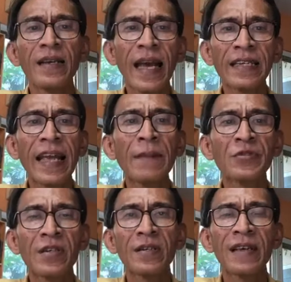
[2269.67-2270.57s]
can
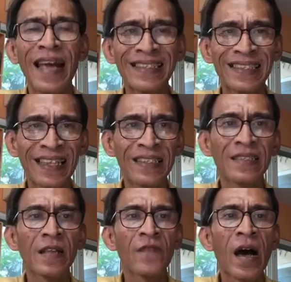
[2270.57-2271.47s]
capture the
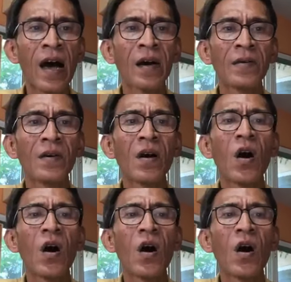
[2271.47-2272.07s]
essence of how